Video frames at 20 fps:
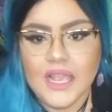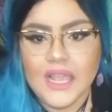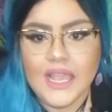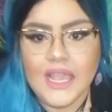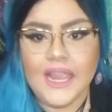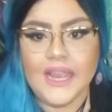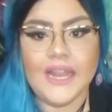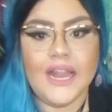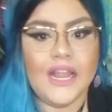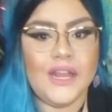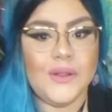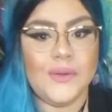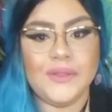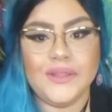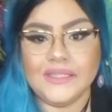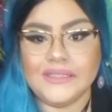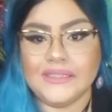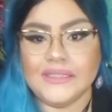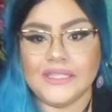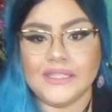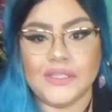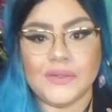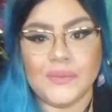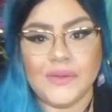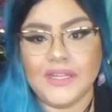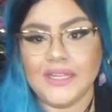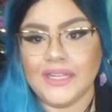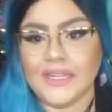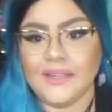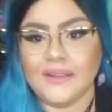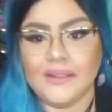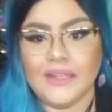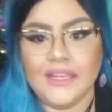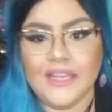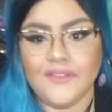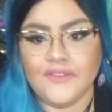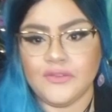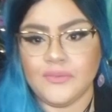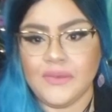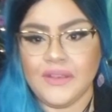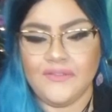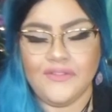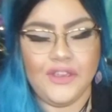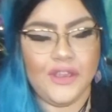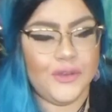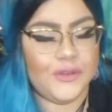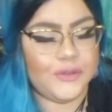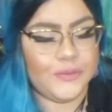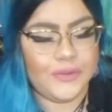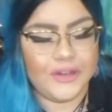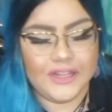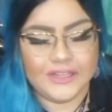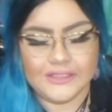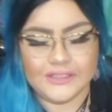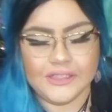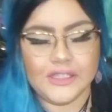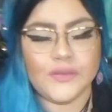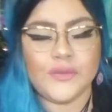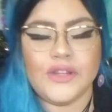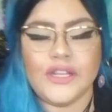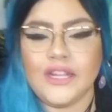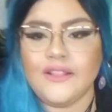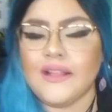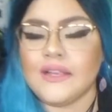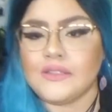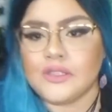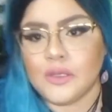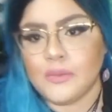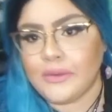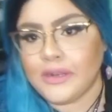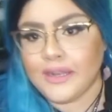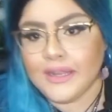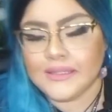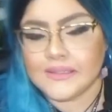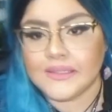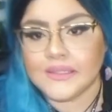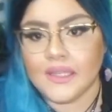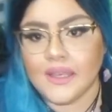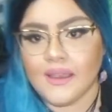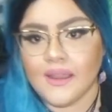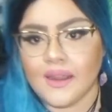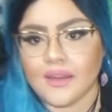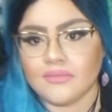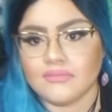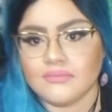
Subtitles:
And I know this is not the reading. It gives me views, but this is the reading that somebody needs to hear.